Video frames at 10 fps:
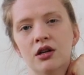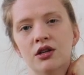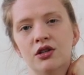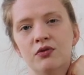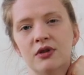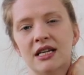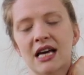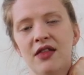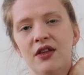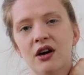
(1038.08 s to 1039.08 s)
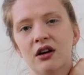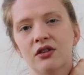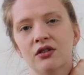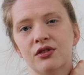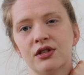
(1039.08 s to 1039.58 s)
So get the
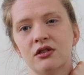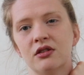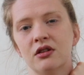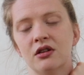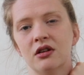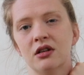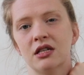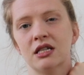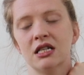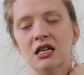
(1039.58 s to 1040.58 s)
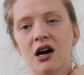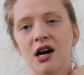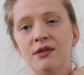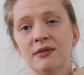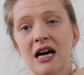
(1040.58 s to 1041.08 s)
knuckles,
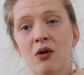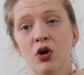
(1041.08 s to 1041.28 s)
slide them down.